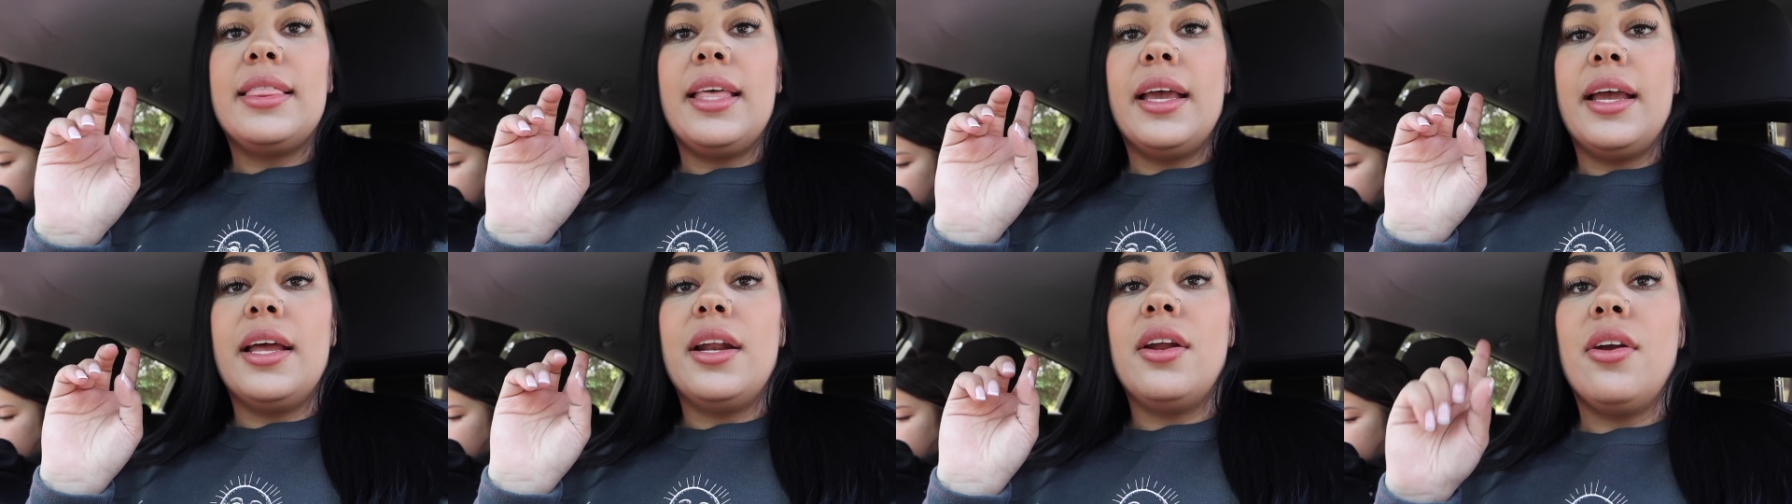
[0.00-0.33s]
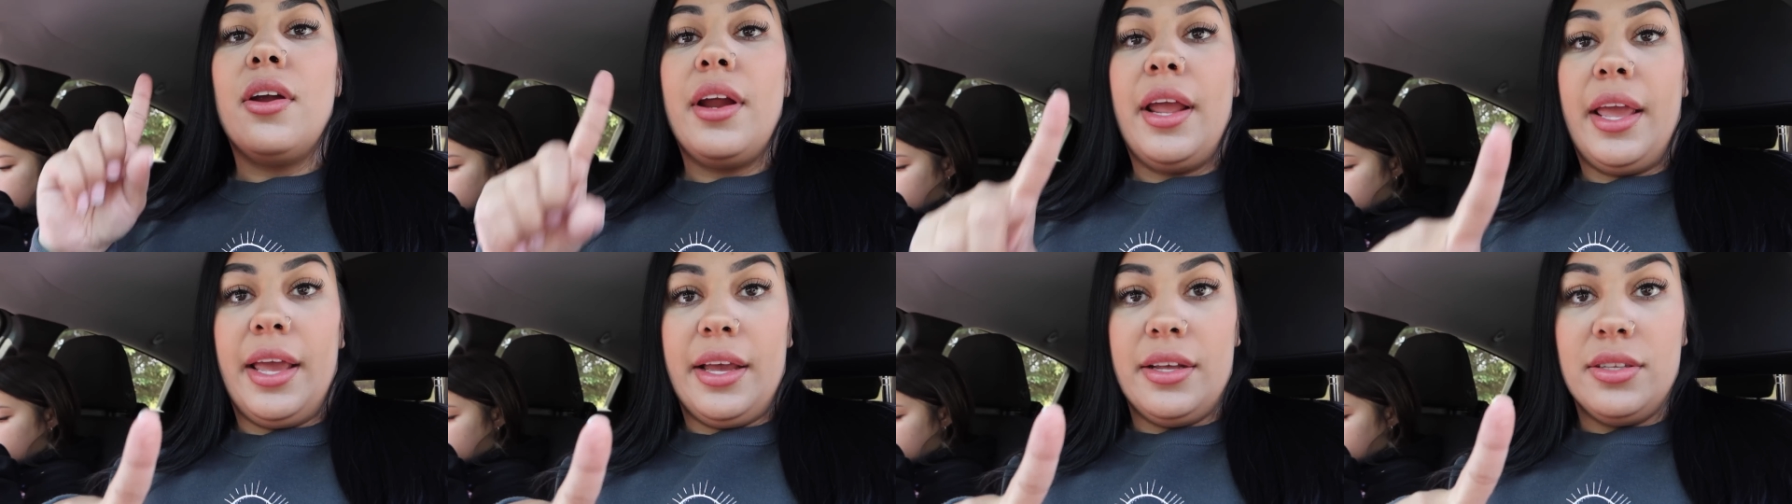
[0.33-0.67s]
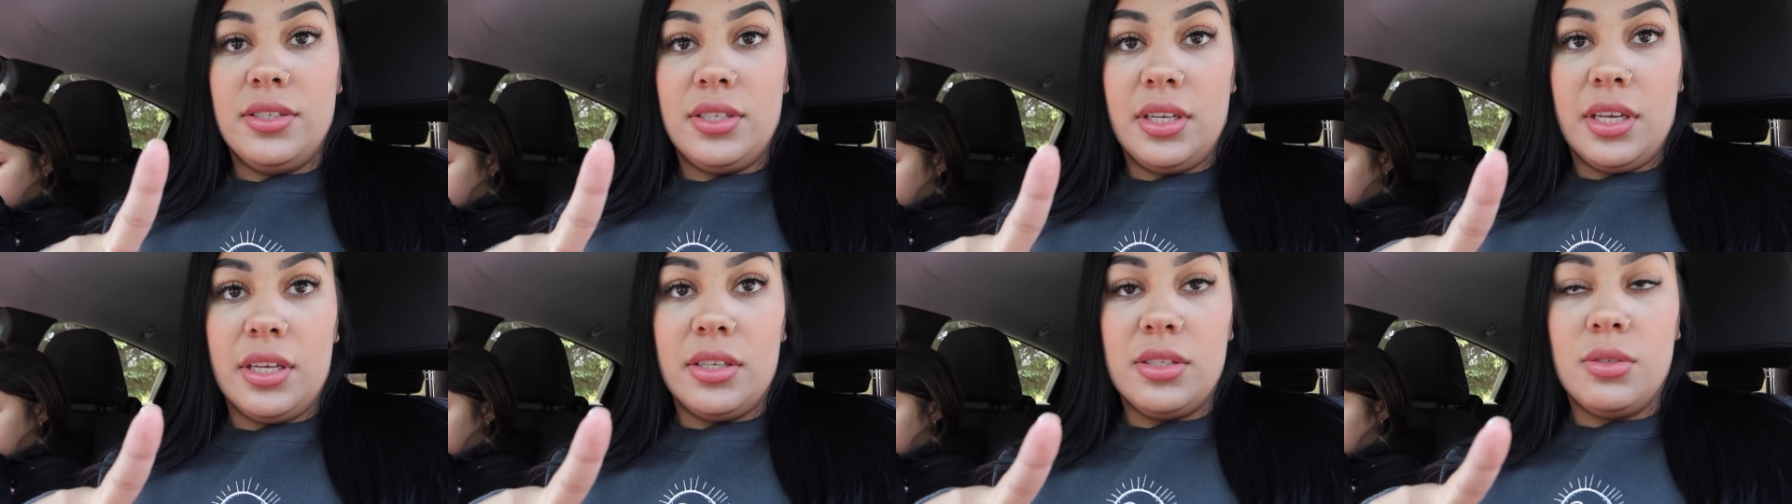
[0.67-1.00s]
then her
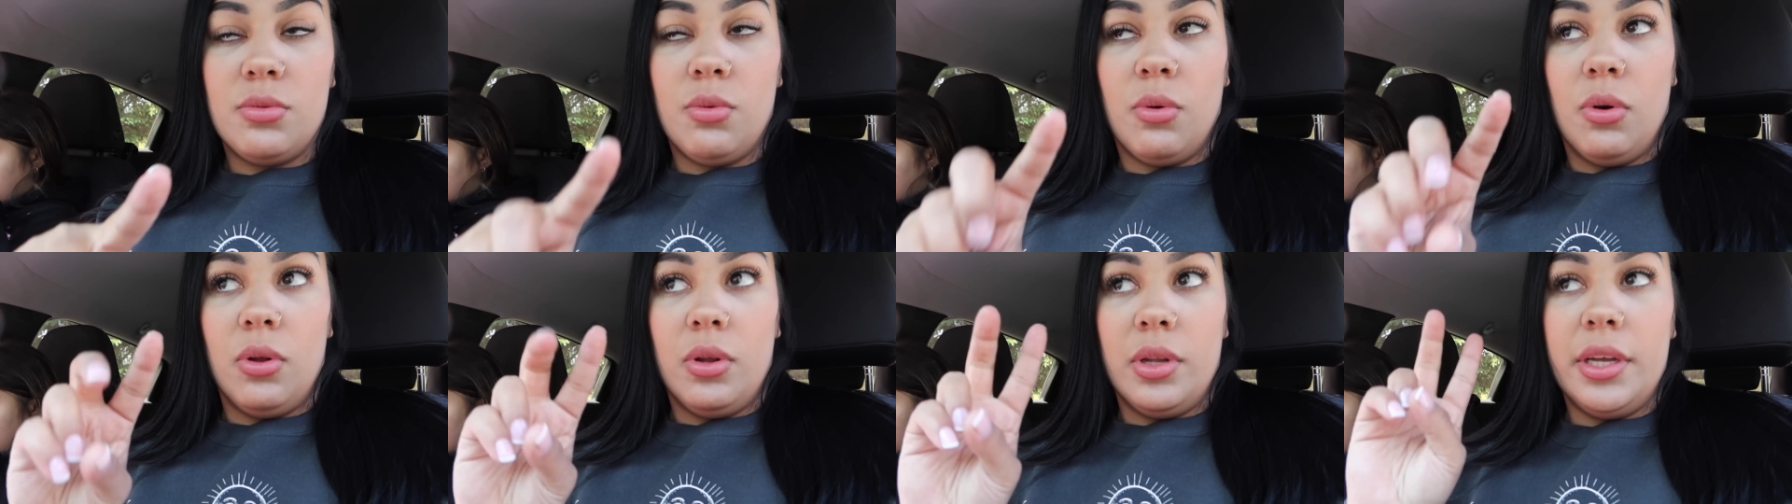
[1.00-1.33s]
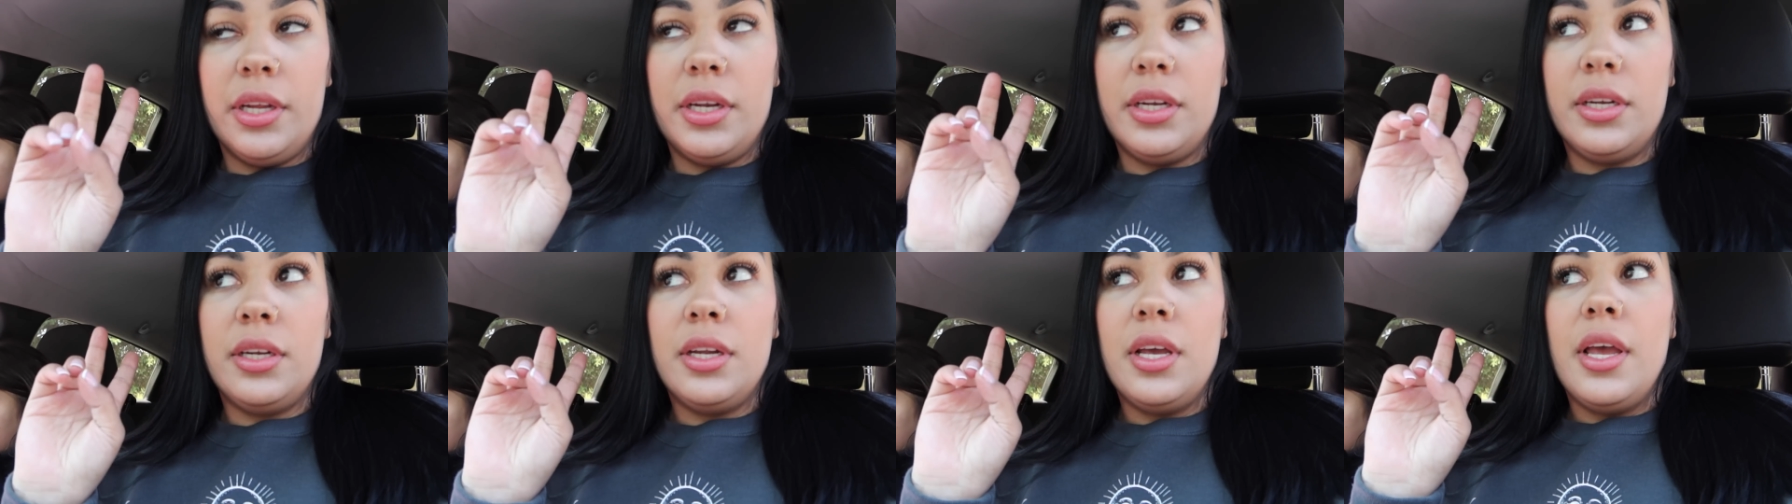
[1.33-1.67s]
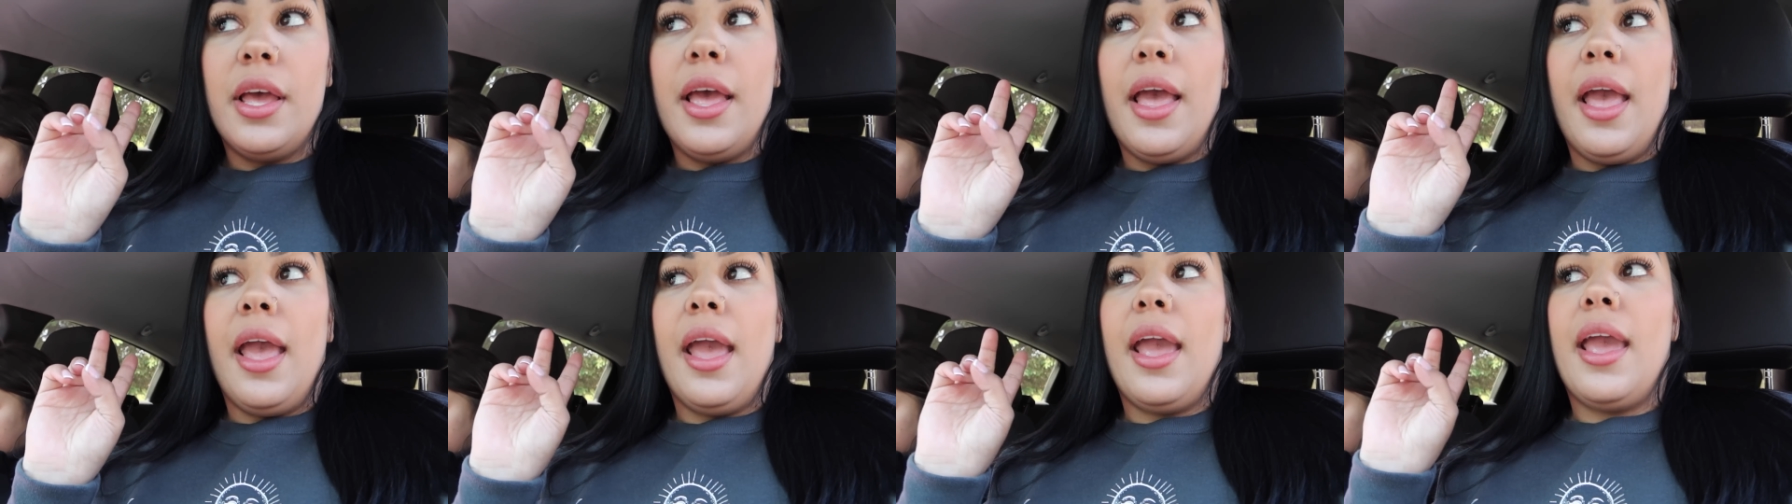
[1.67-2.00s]
hands get swollen.
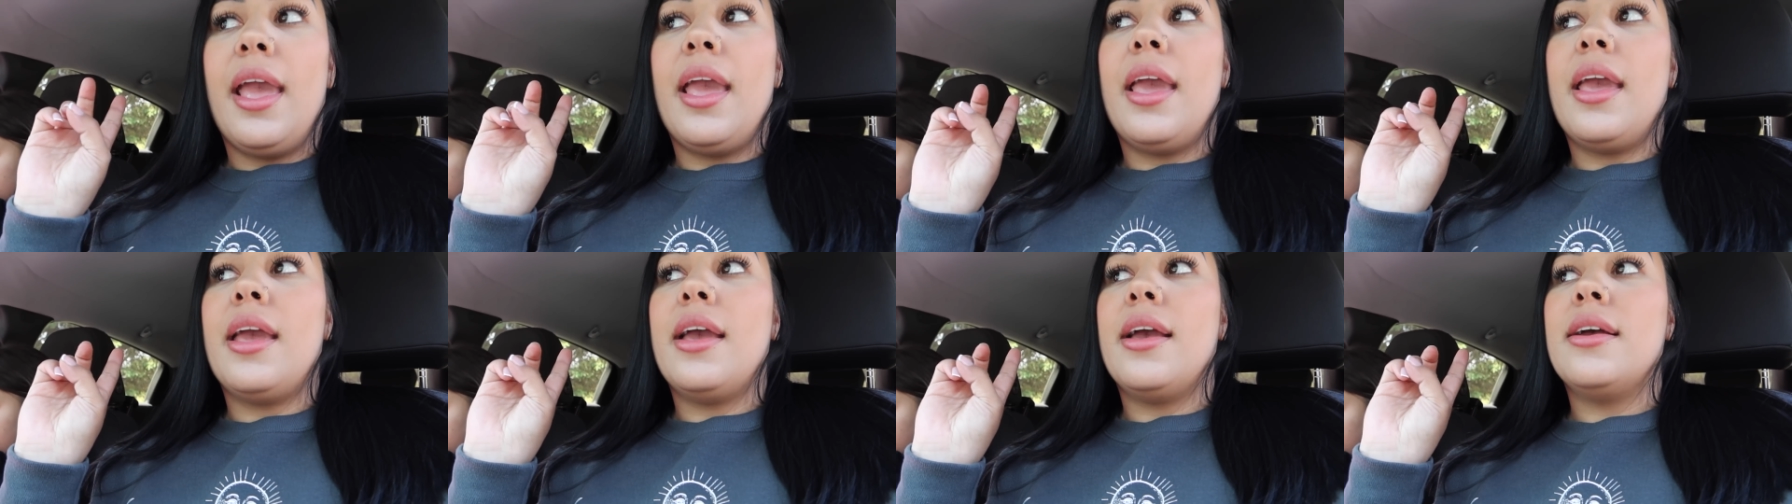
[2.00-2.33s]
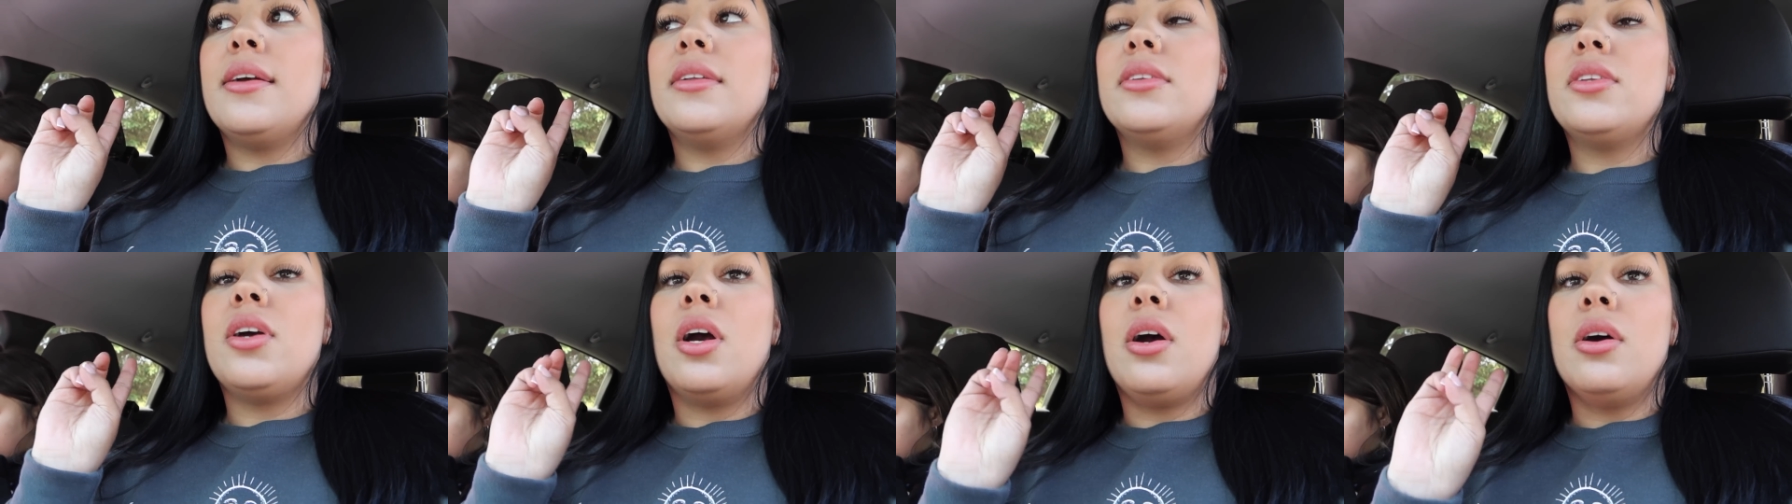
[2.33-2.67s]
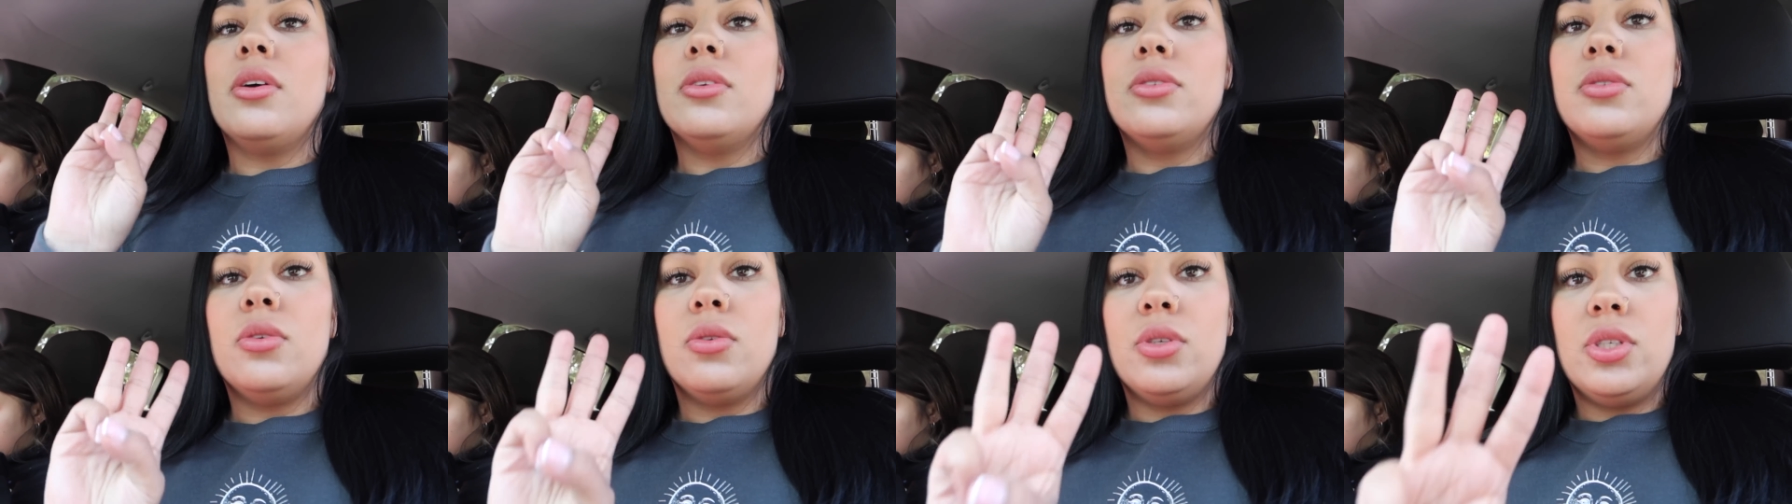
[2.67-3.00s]
And
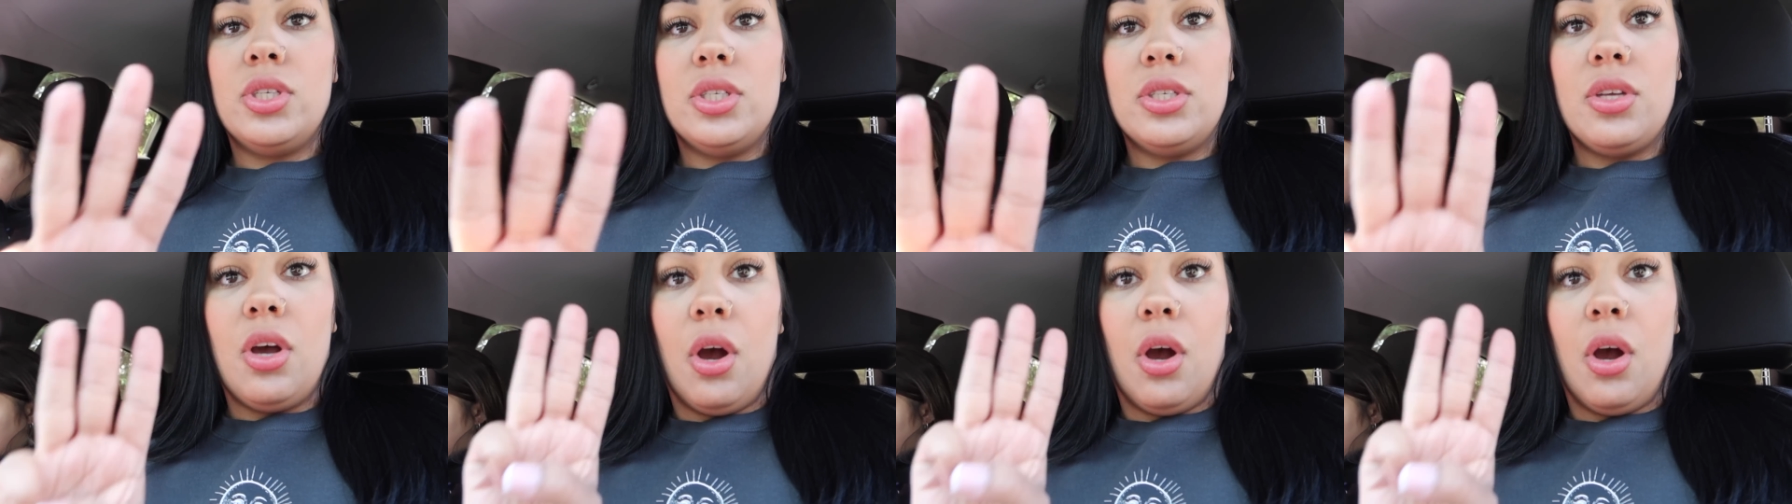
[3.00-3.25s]
also she's